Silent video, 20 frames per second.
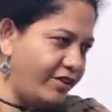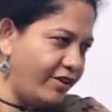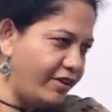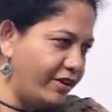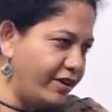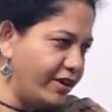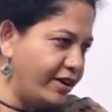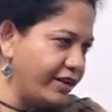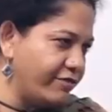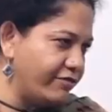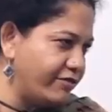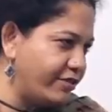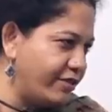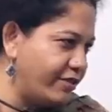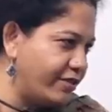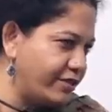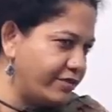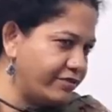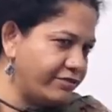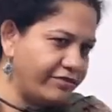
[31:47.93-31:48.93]
already
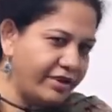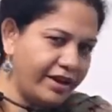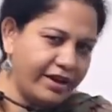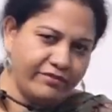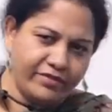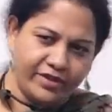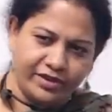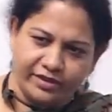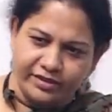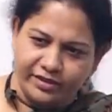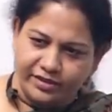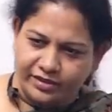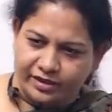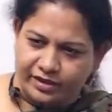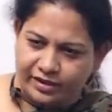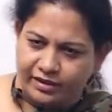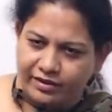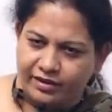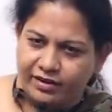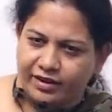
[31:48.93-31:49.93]
four, five years
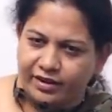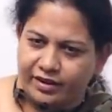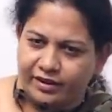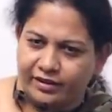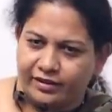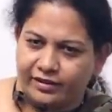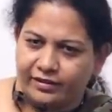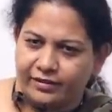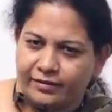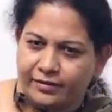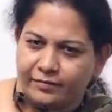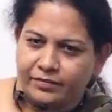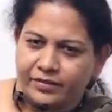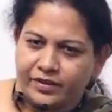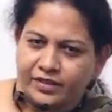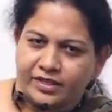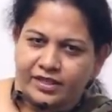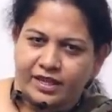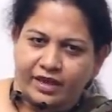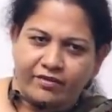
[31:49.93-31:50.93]
are gone.
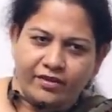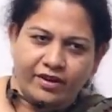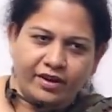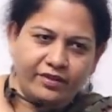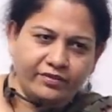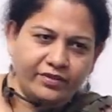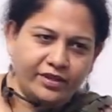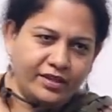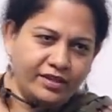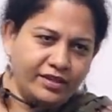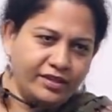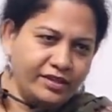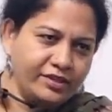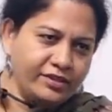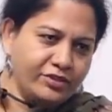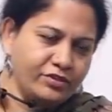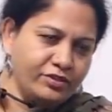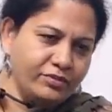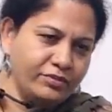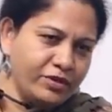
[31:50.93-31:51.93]
Several of the
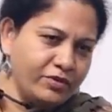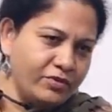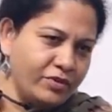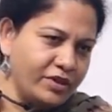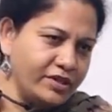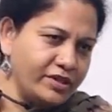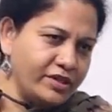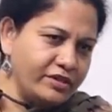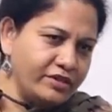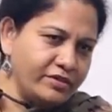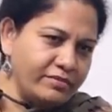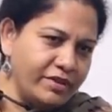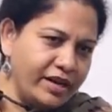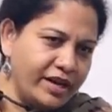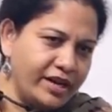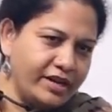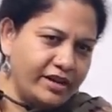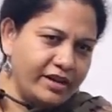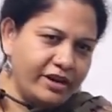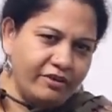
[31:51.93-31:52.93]
girls whom you wanted to
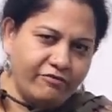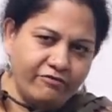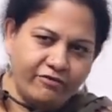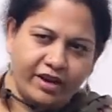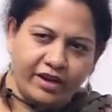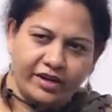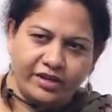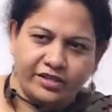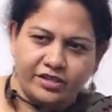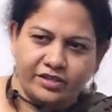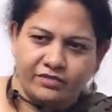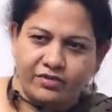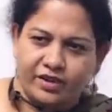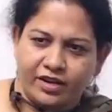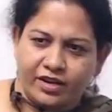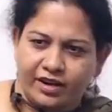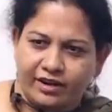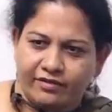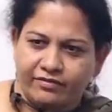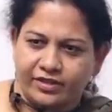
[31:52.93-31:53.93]
marry have vanished
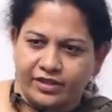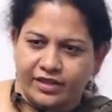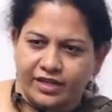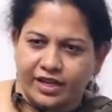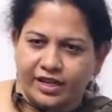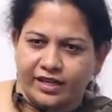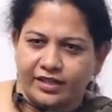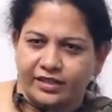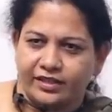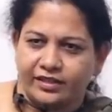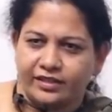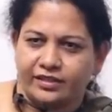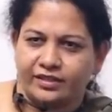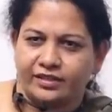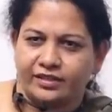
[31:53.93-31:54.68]
one after the other